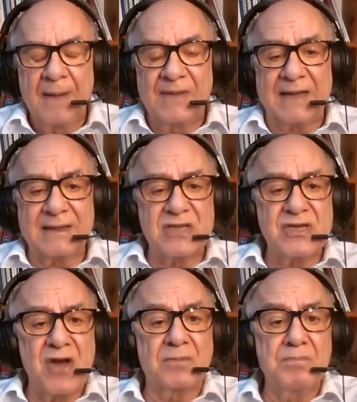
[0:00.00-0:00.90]
That does
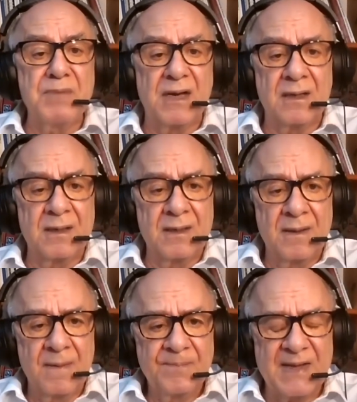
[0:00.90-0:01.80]
not mean
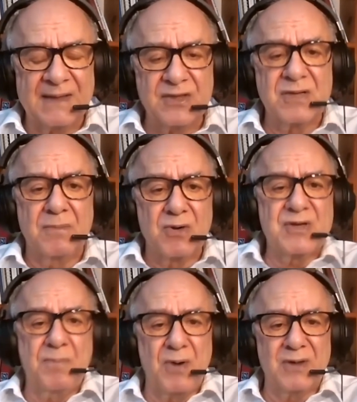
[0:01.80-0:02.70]
that is the most
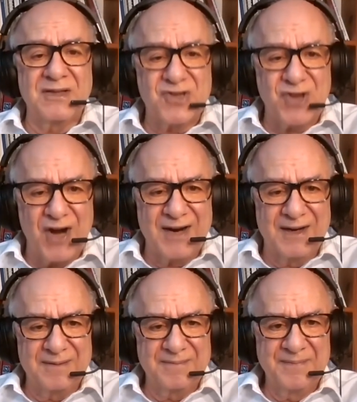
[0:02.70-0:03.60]
important
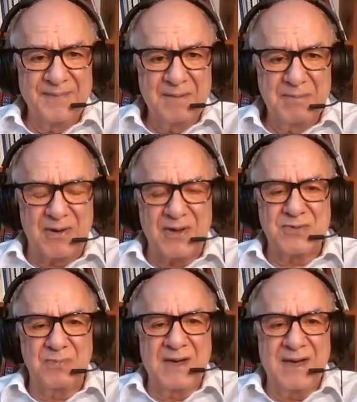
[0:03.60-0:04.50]
struggle because
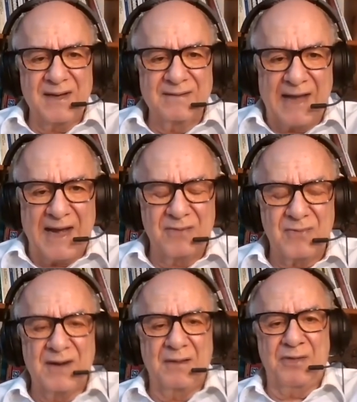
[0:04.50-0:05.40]
we then
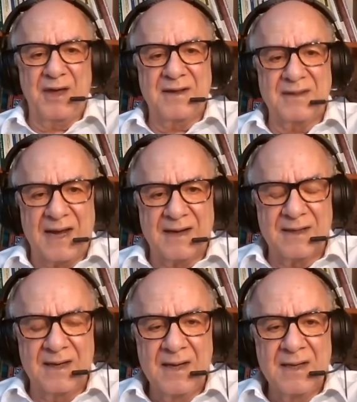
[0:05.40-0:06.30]
can think that
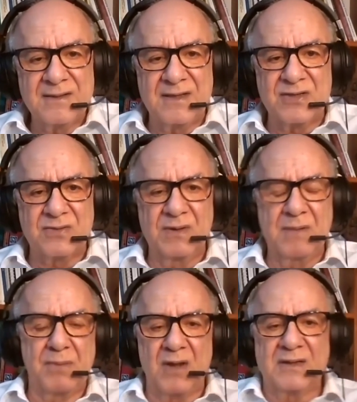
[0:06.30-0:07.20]
uh, since we
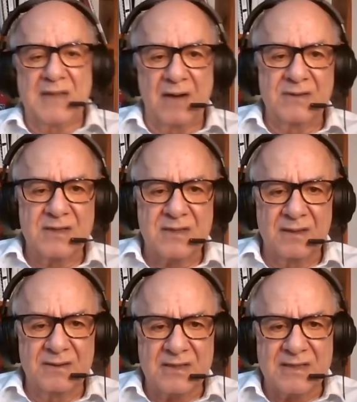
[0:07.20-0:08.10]
brought down this,
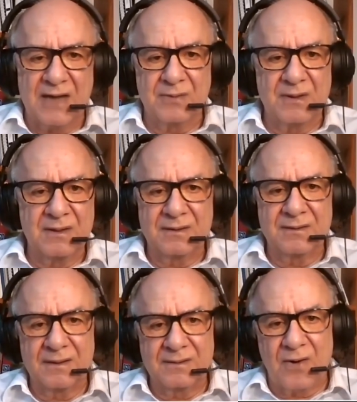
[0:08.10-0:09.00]
the statute,
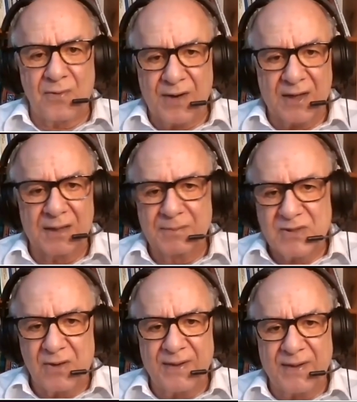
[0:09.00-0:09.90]
the, the, curriculum
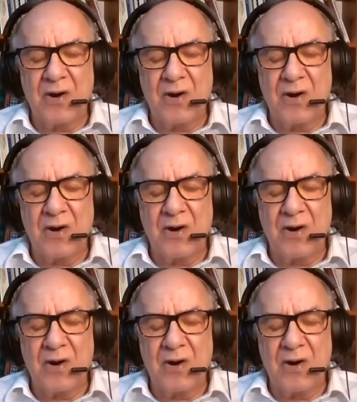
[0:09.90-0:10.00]
is already